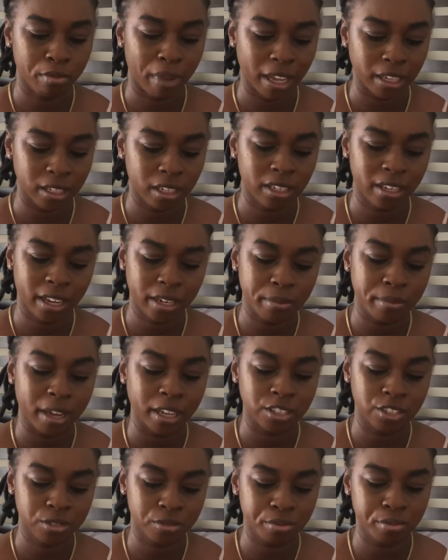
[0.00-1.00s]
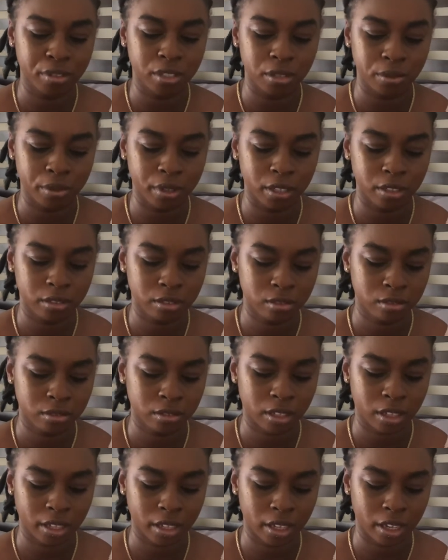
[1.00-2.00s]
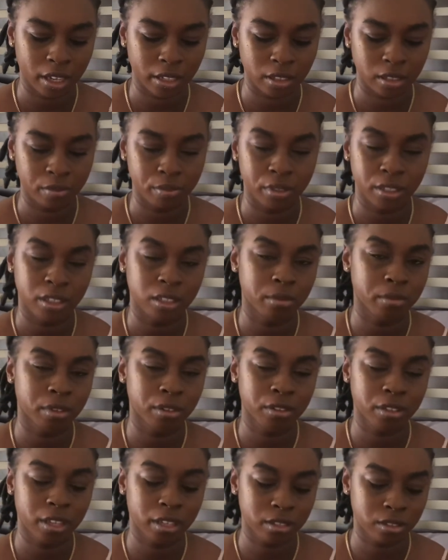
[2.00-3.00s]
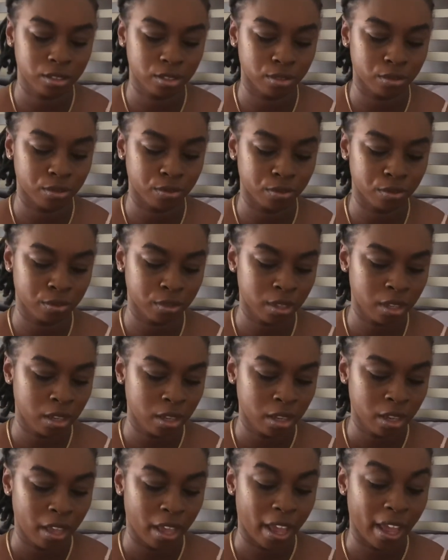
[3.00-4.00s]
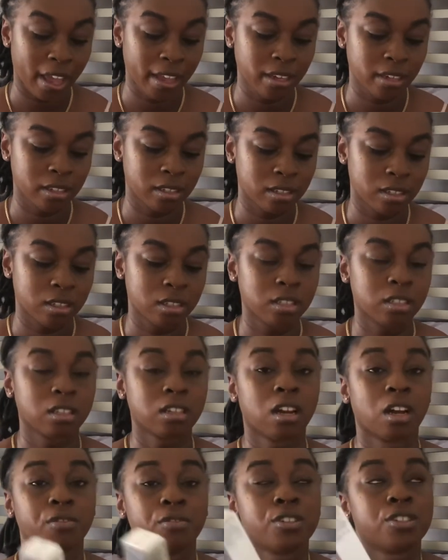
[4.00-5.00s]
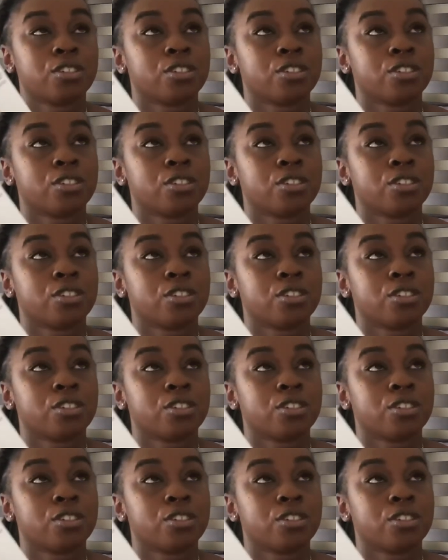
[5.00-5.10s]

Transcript: it had matched pretty well. I can't complain about that. So, and the coverage